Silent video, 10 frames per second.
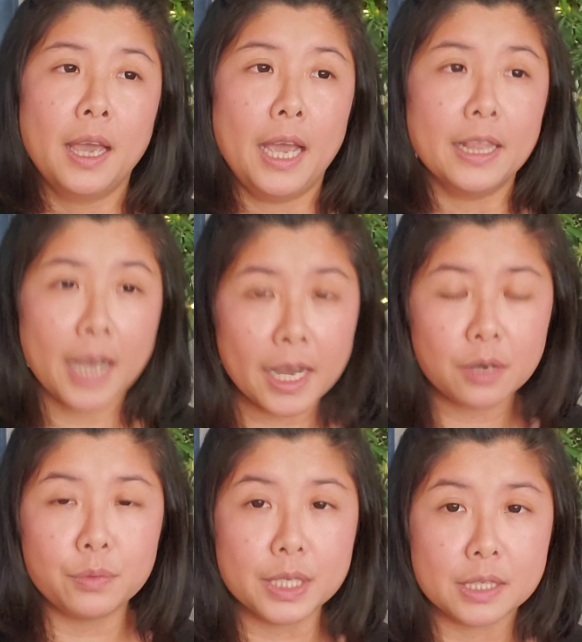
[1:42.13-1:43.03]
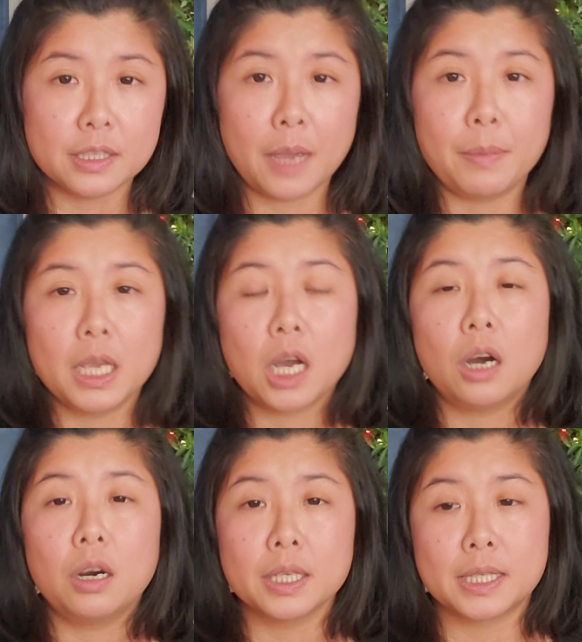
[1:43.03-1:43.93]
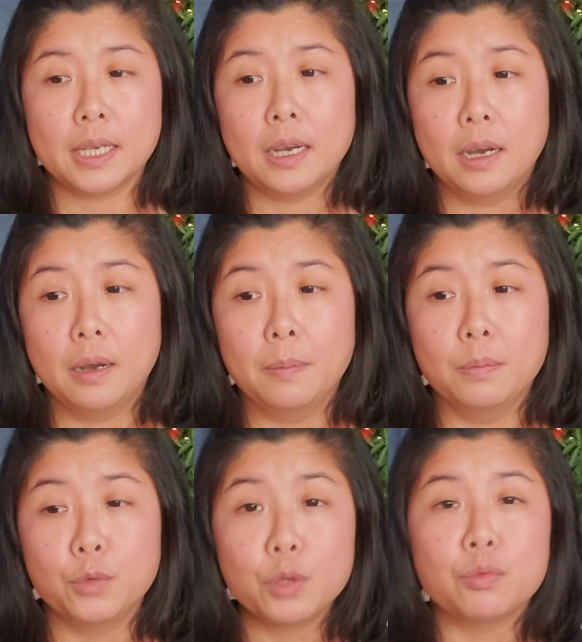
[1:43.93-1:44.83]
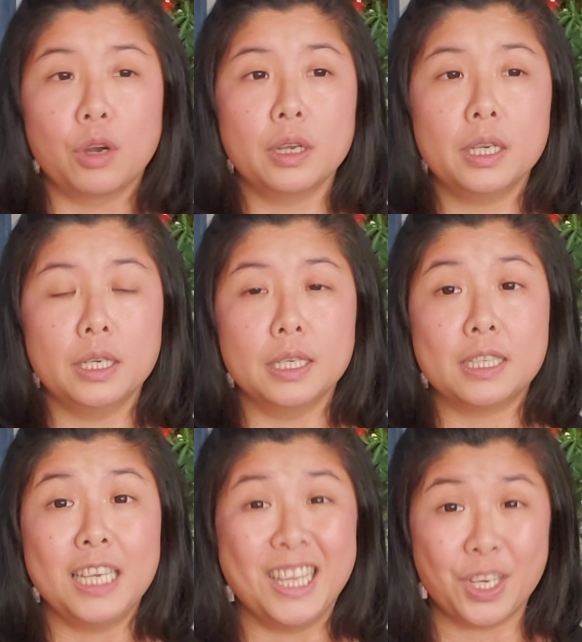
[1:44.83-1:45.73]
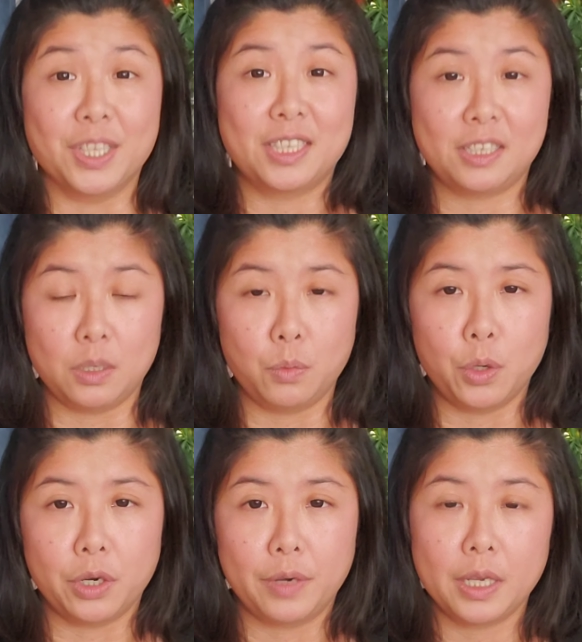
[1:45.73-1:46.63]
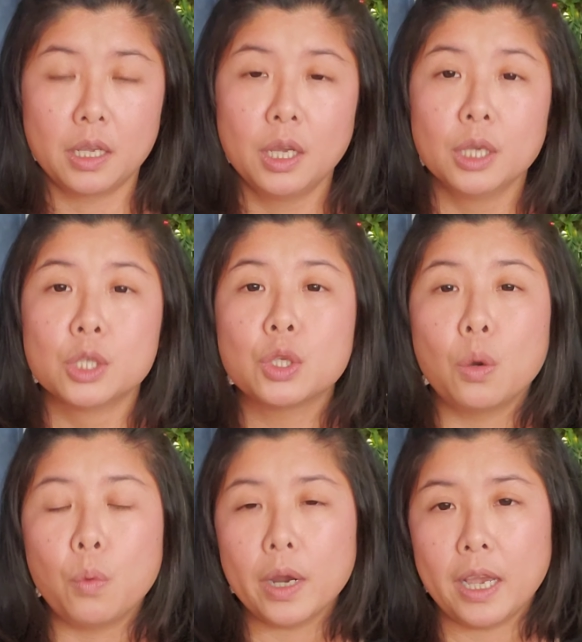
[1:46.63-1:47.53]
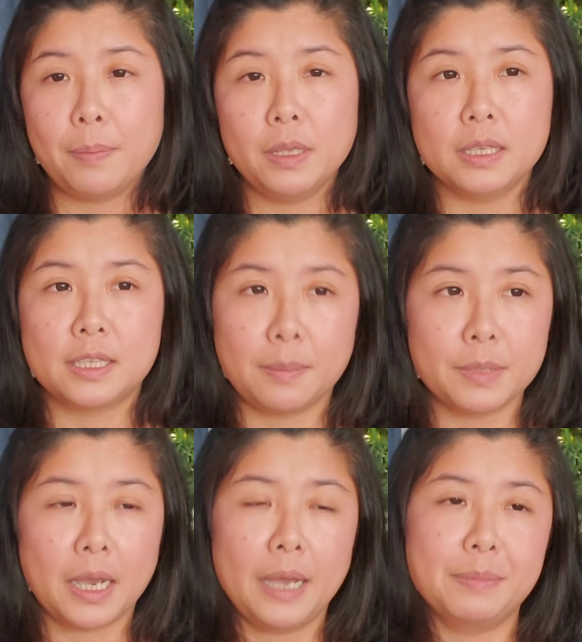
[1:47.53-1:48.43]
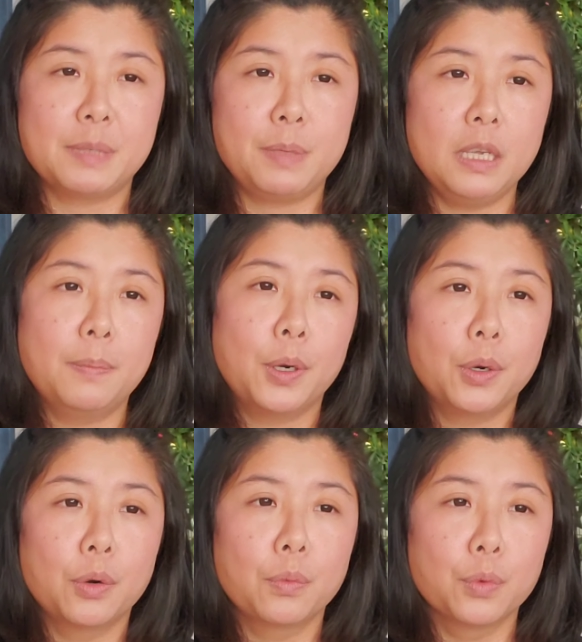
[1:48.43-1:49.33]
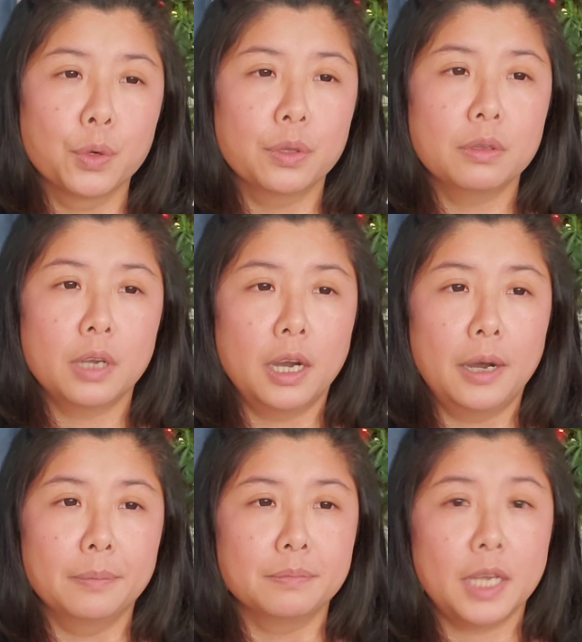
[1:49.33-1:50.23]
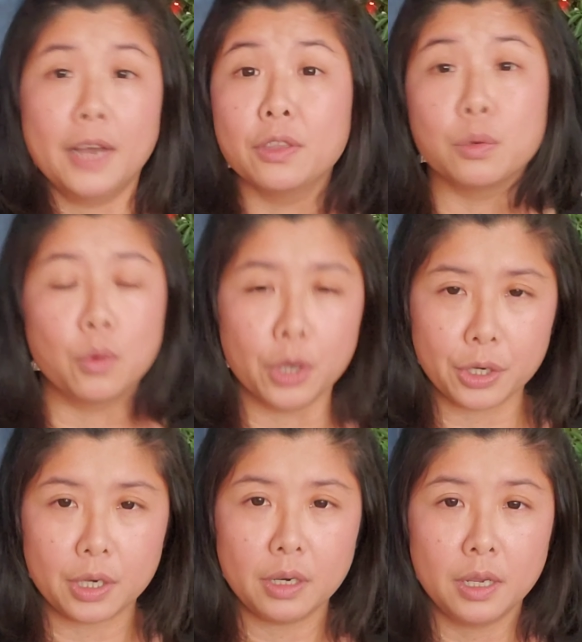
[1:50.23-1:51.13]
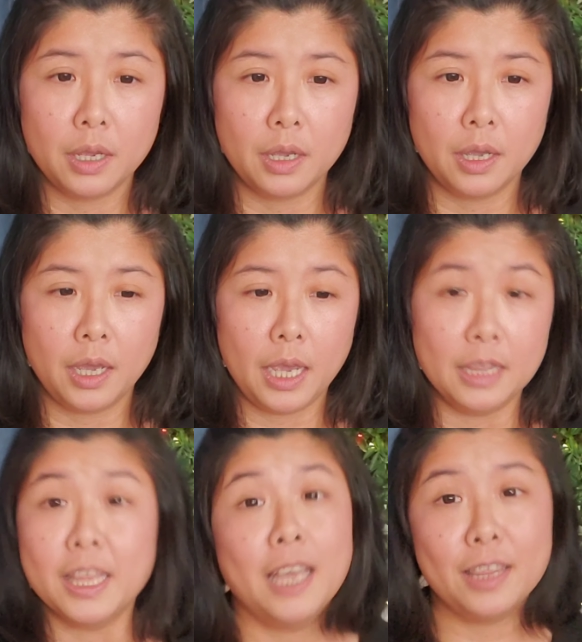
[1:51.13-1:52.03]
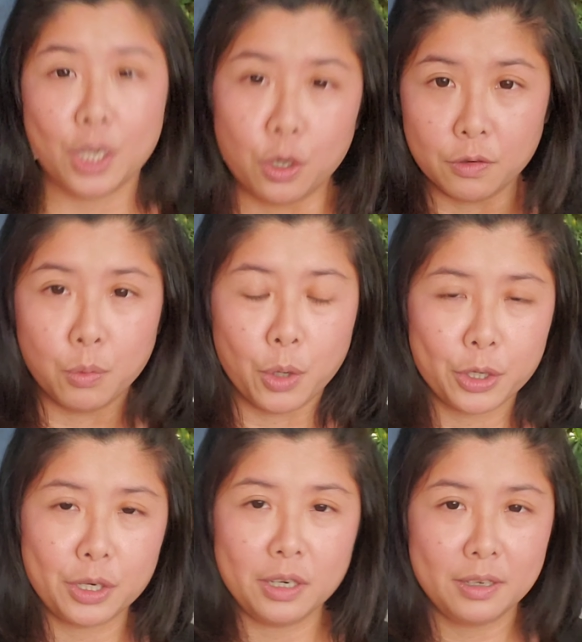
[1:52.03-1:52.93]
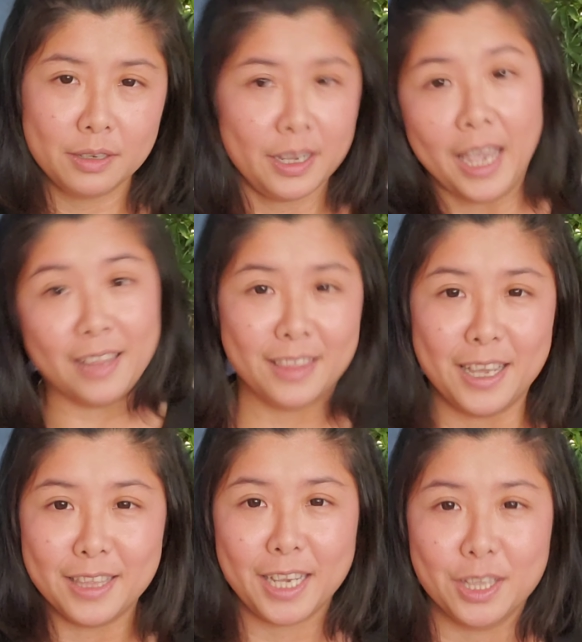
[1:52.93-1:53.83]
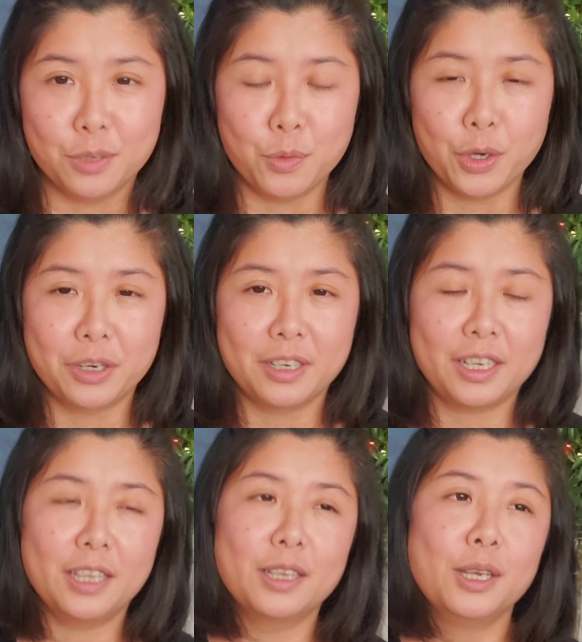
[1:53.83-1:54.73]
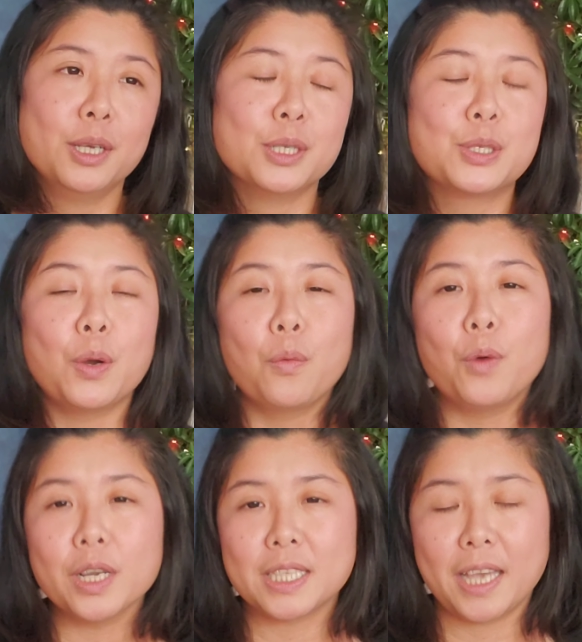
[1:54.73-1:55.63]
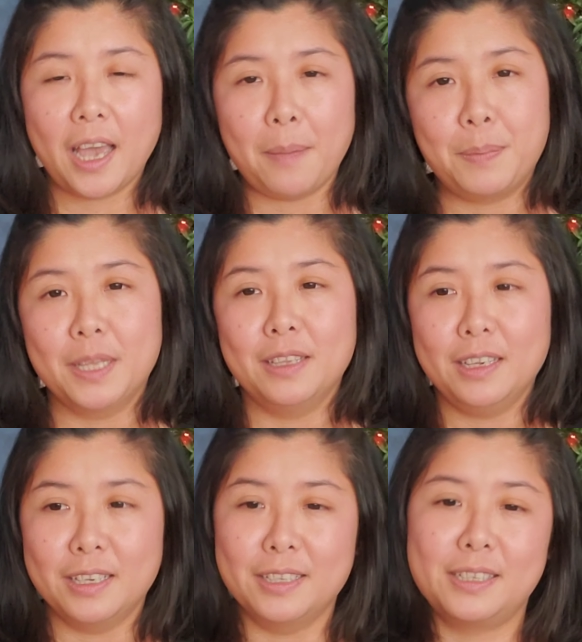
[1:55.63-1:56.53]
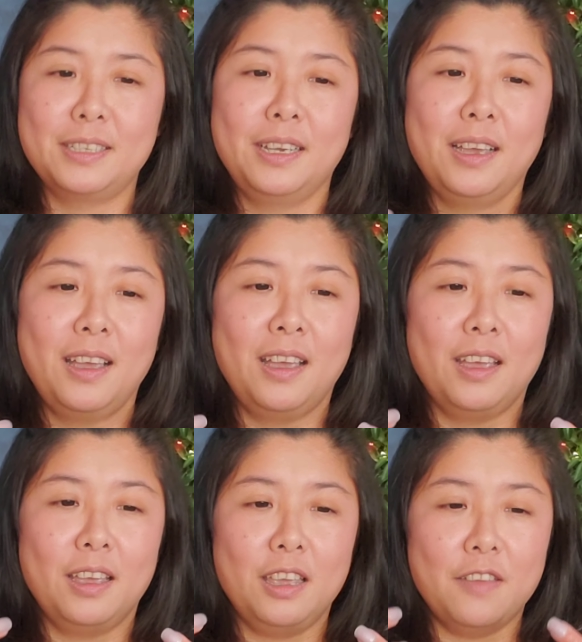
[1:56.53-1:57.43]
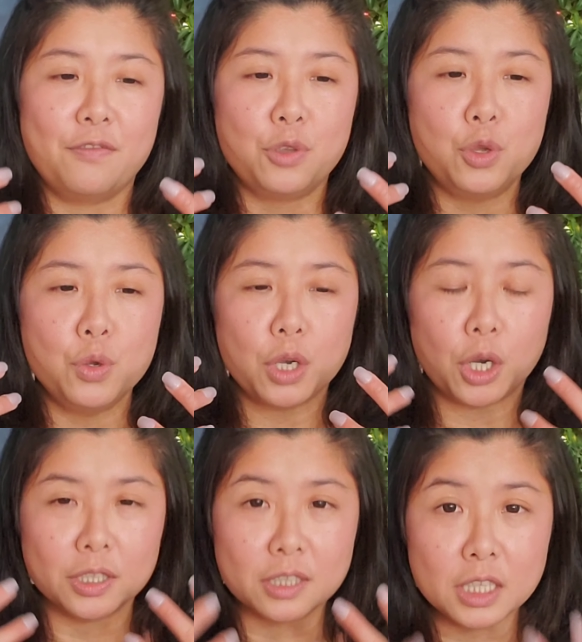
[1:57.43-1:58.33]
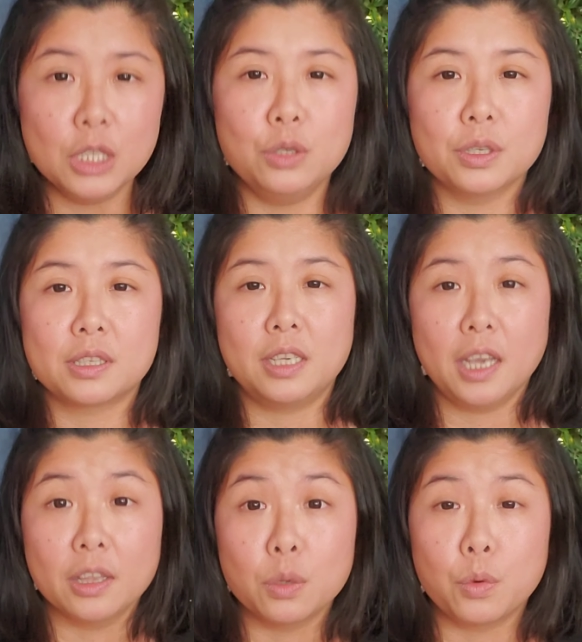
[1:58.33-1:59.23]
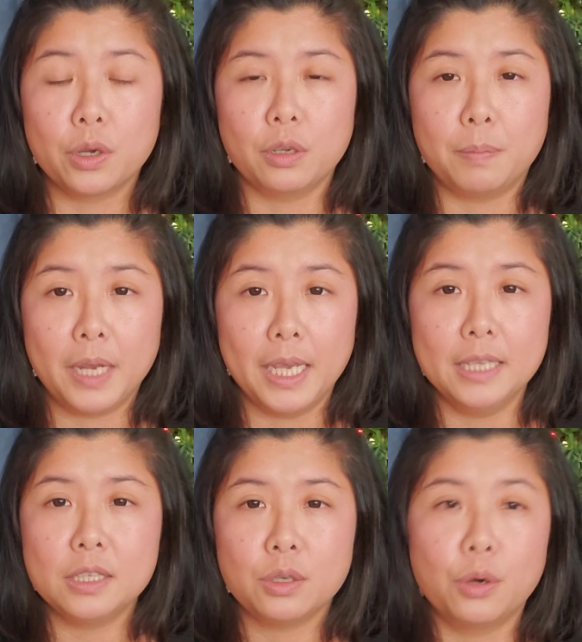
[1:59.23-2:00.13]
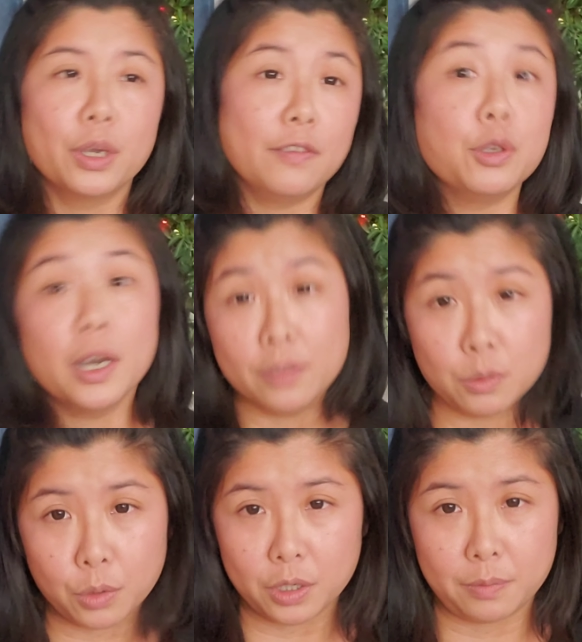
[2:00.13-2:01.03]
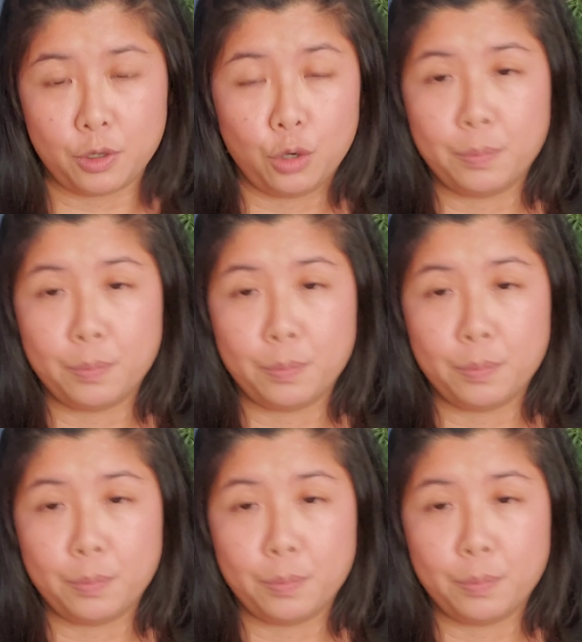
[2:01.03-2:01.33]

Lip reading: Another reason that may cause root rot is inconsistent watering. So what happens is sometimes people would underwater and then they overwater and then they underwater again. So what's happened is if you continuously underwater your plants or if you underwater your